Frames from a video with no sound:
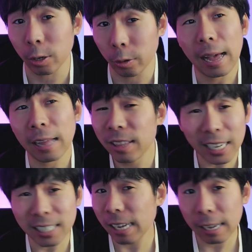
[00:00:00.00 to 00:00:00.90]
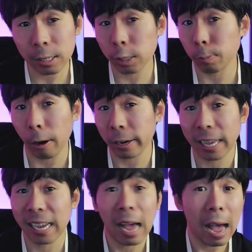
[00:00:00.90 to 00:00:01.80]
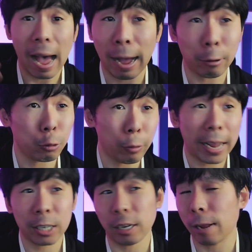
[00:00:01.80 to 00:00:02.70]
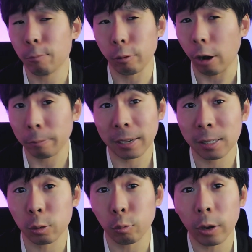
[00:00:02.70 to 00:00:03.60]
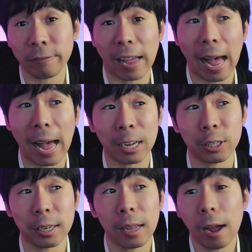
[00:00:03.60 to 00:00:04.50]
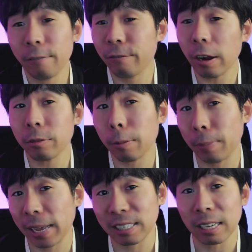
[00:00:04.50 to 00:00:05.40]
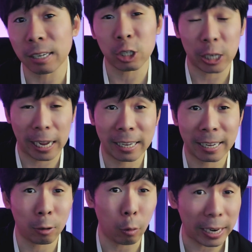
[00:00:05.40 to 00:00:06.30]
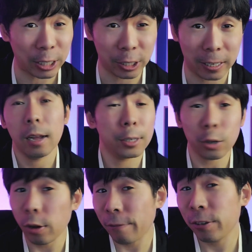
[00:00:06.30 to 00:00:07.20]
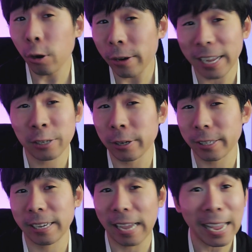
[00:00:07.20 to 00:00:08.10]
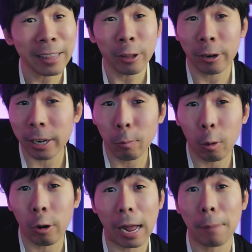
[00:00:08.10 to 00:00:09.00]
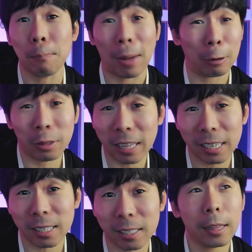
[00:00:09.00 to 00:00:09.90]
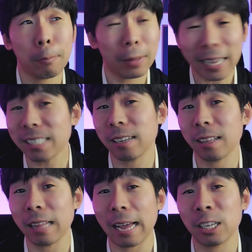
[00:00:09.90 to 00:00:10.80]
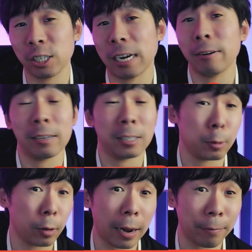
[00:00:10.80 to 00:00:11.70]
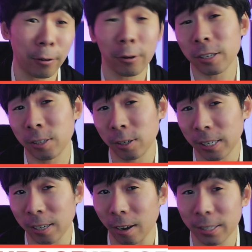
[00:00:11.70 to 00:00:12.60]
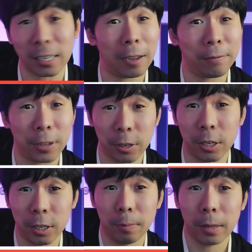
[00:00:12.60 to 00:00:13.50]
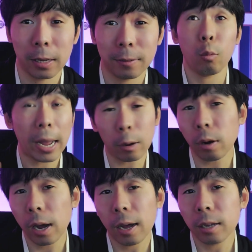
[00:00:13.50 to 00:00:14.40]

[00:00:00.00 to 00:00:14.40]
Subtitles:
dough. And this is sparking outrage and prompting swift action from the pizza chain in question. So if you're interested in learning more about this, then please like, share, and subscribe for the Sushi Gods of YouTube. Well,